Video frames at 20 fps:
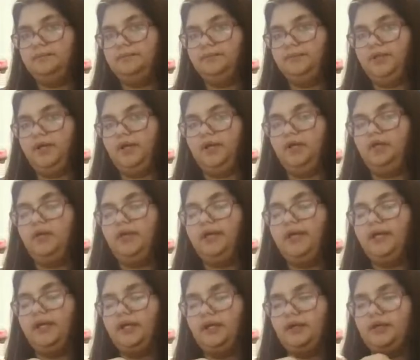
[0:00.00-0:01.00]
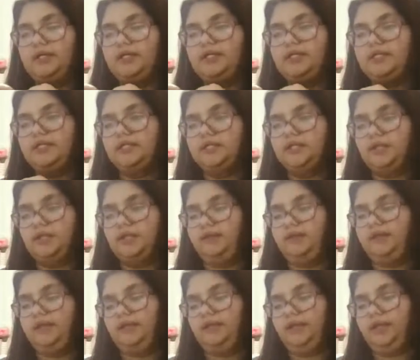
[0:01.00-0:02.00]
Now I know like in Greece and stuff like
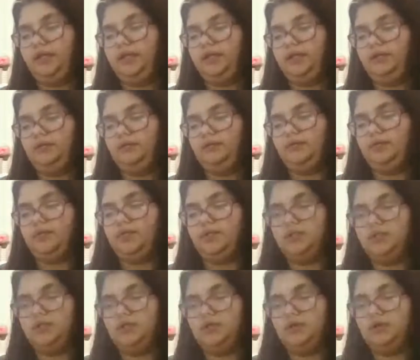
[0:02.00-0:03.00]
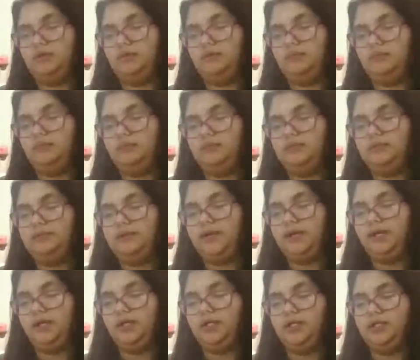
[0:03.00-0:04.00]
that they use
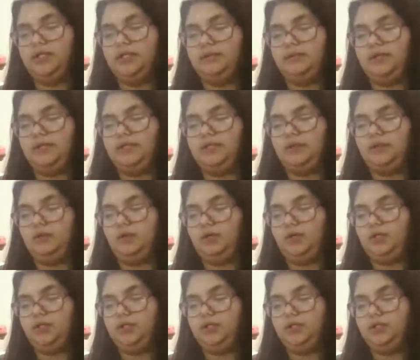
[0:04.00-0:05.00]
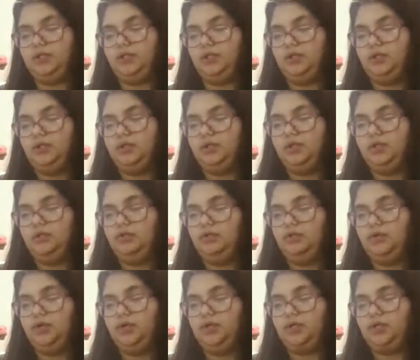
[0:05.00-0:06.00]
Spanish, and that's because I
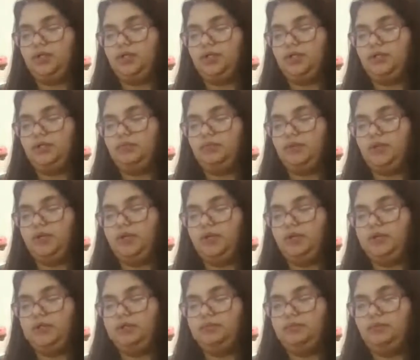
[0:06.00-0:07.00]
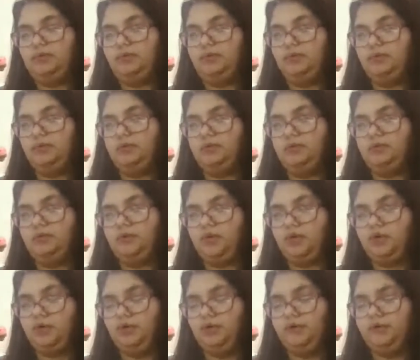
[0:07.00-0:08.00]
watched somebody who spoke or
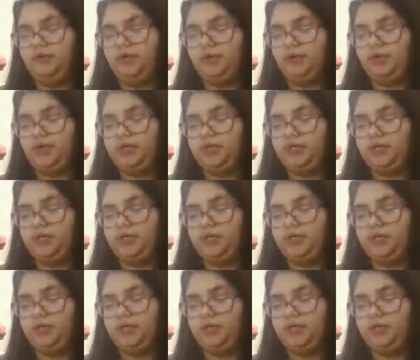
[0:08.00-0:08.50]
who lived in Greece